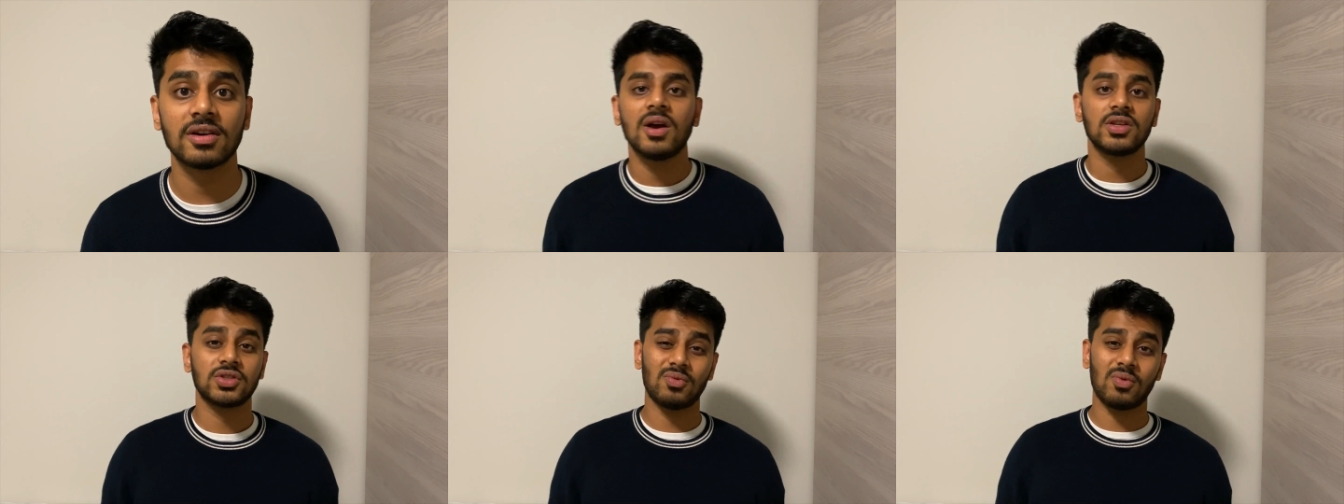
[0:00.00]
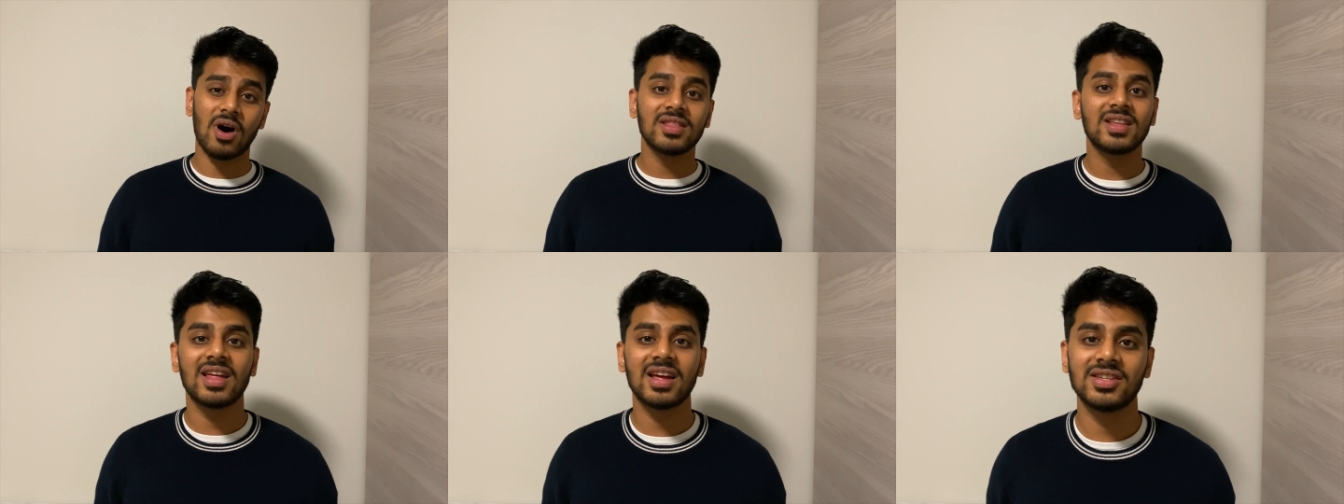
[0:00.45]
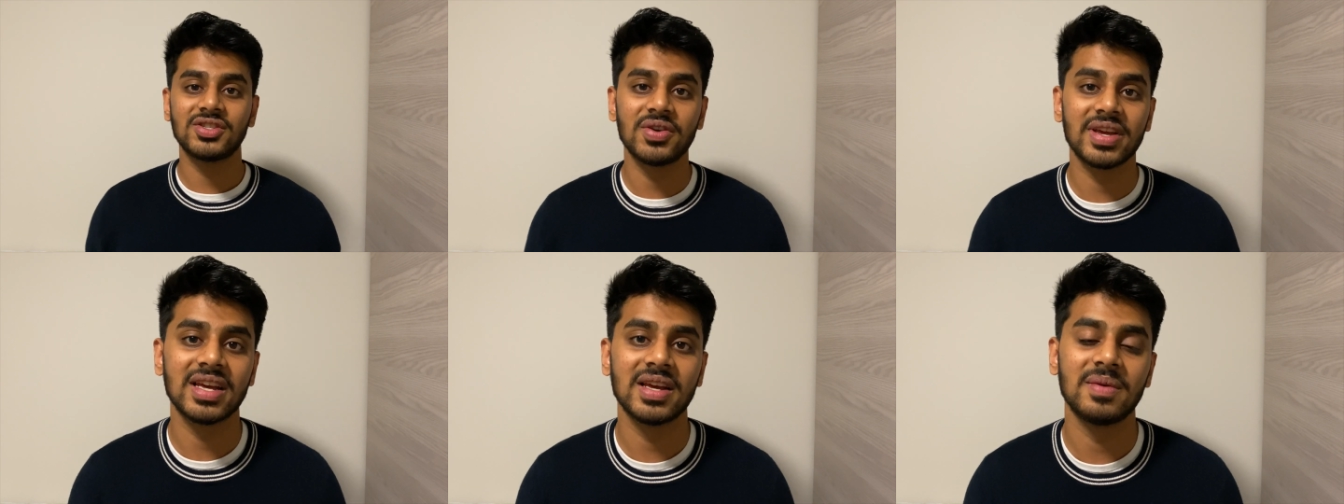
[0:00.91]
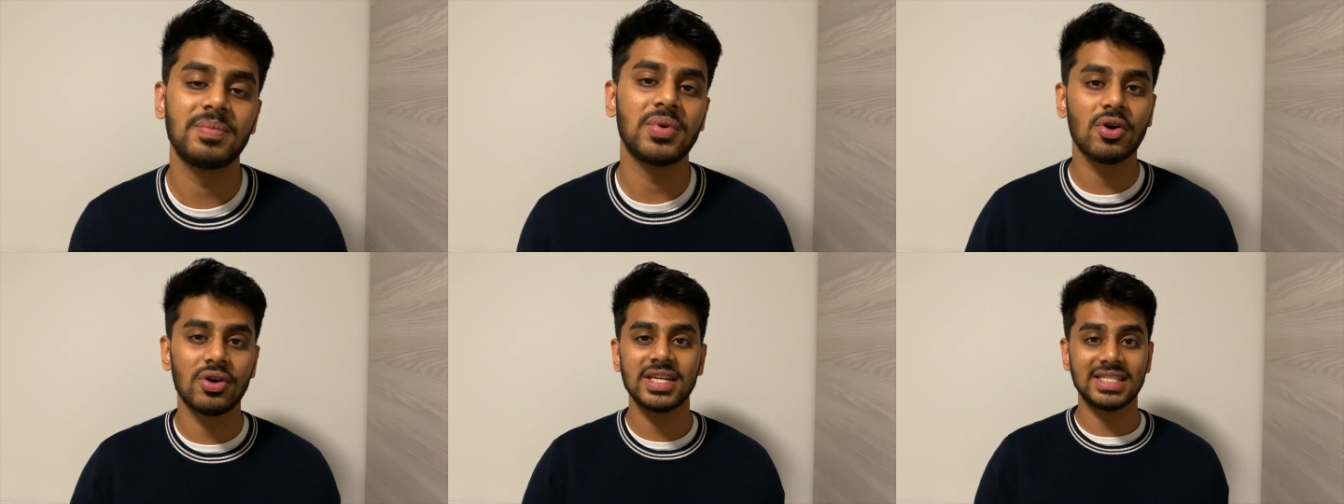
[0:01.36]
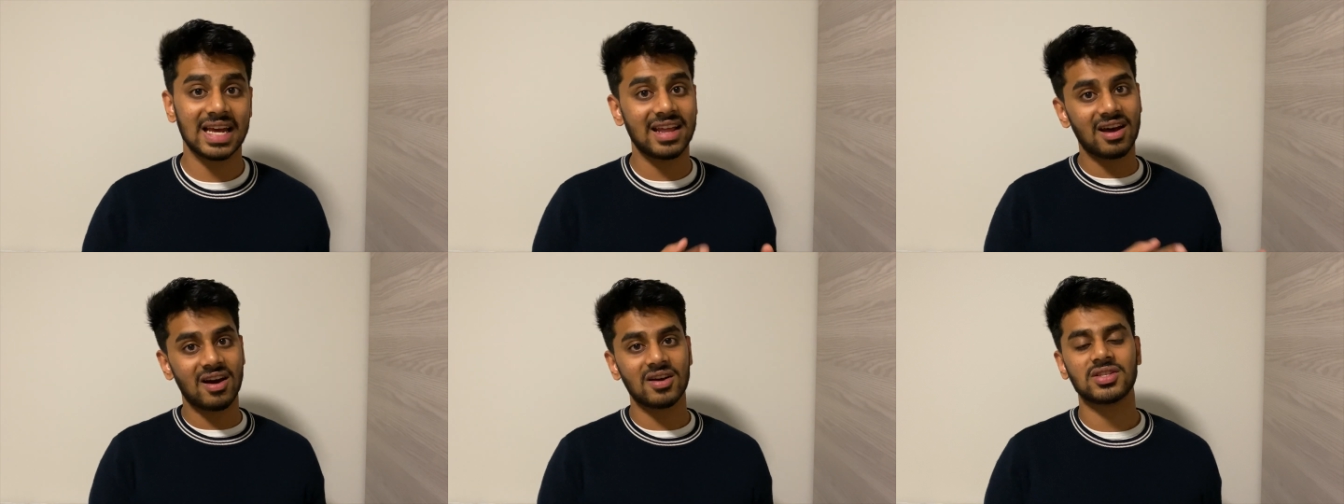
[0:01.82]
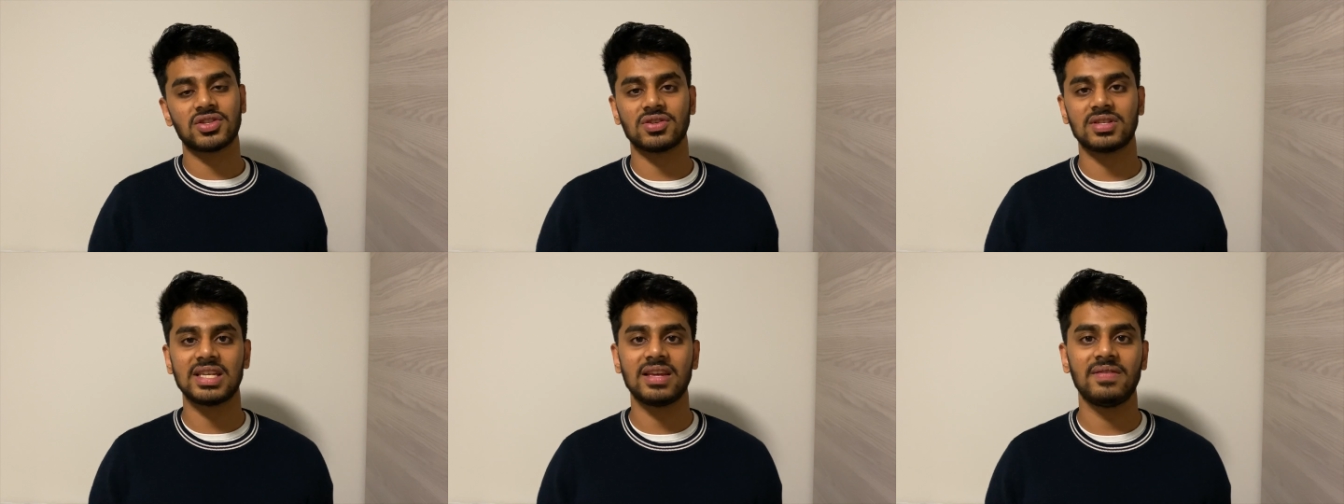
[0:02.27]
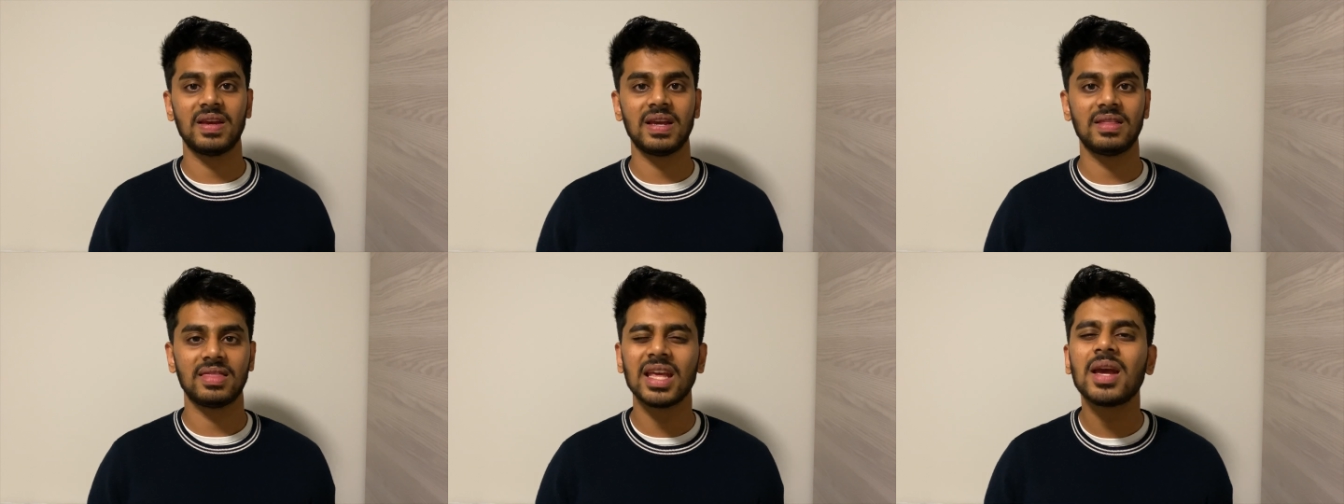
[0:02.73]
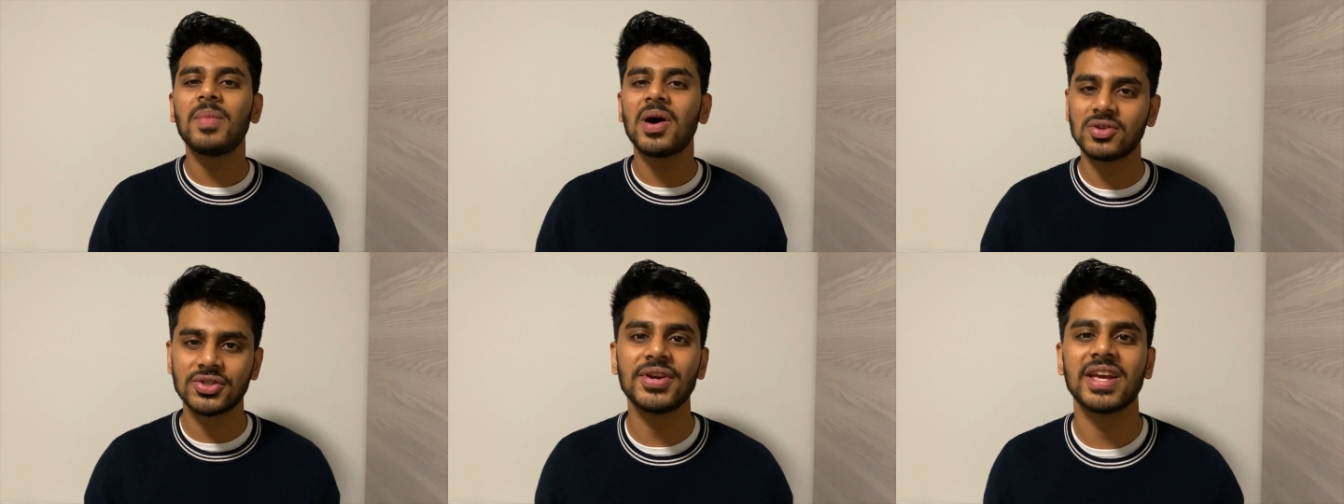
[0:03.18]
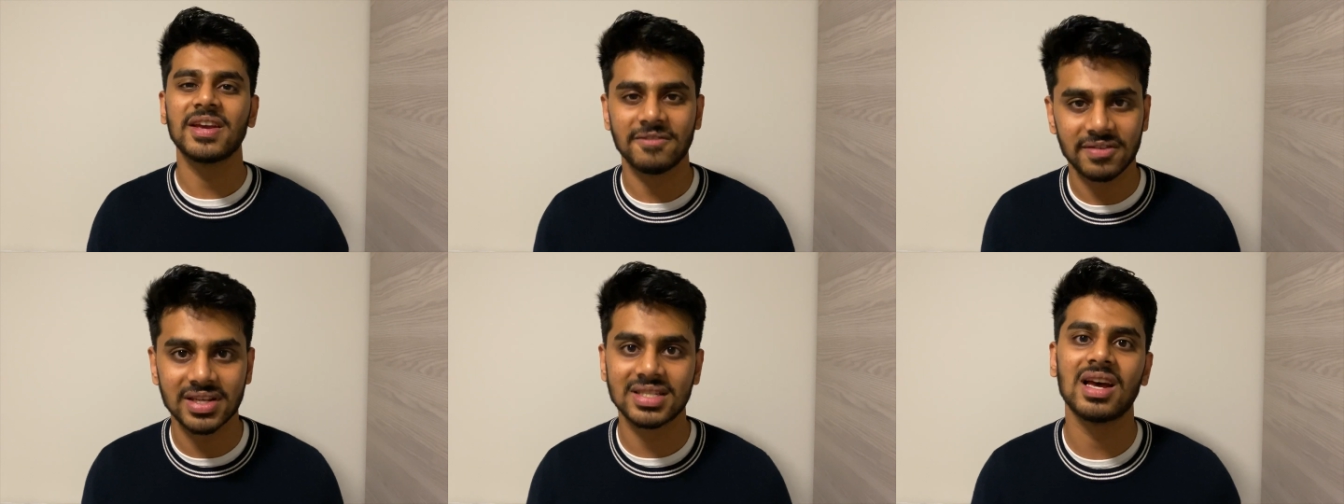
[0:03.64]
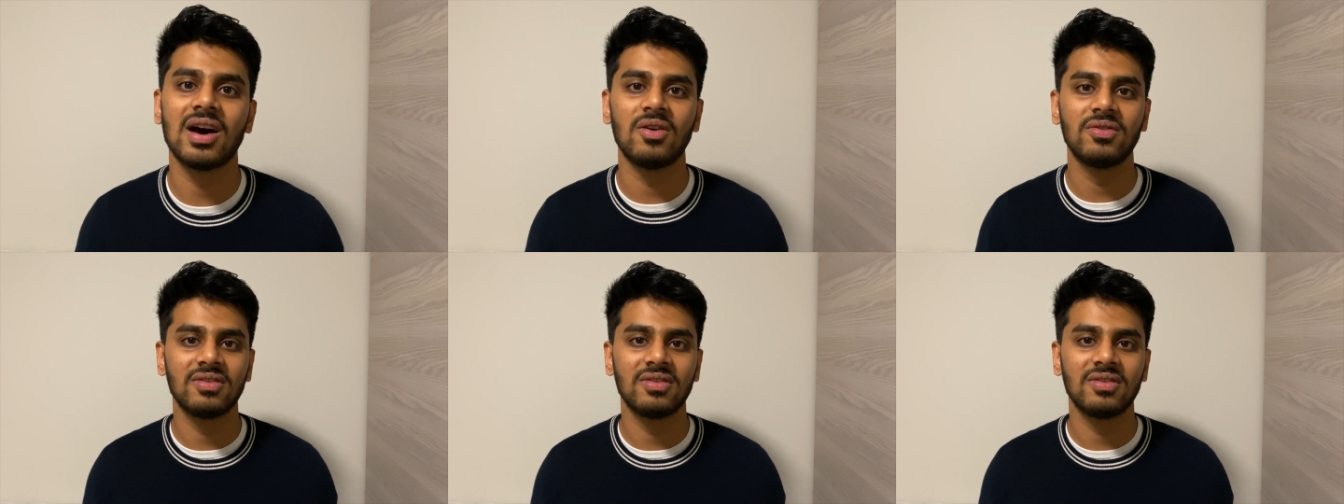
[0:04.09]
So rather than doing it purely to enhance your CV, think about doing it for yourself.